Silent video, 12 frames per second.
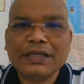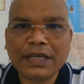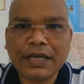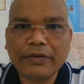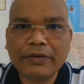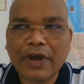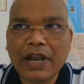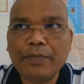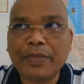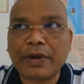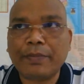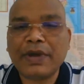See,
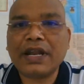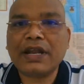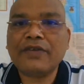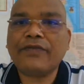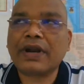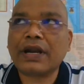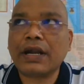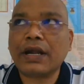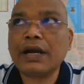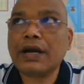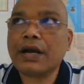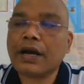while preparing for
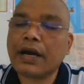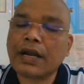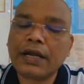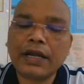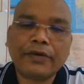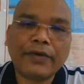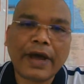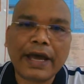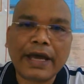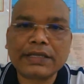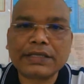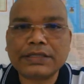current
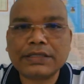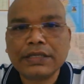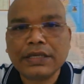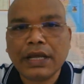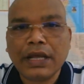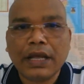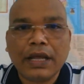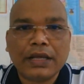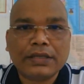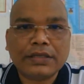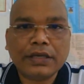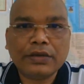affairs,
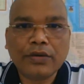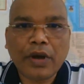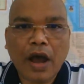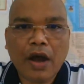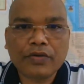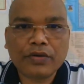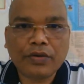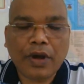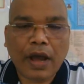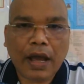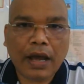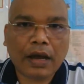see, you have to
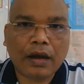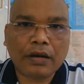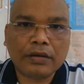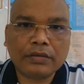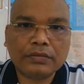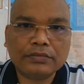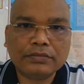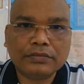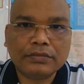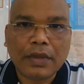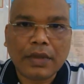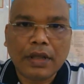have
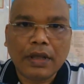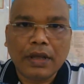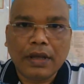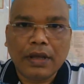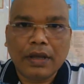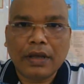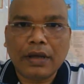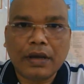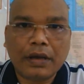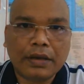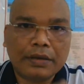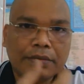
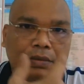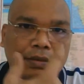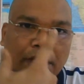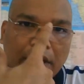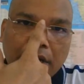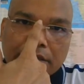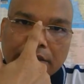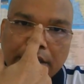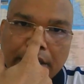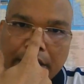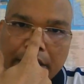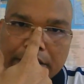the
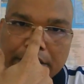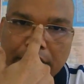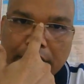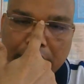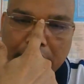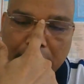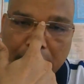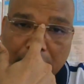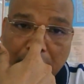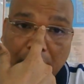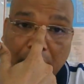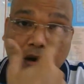
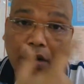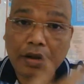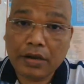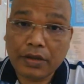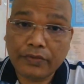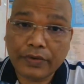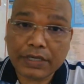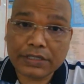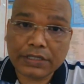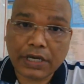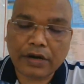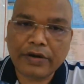concentration on your
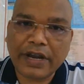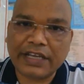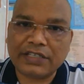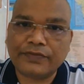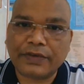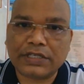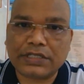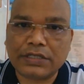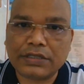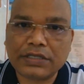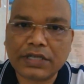surroundings first.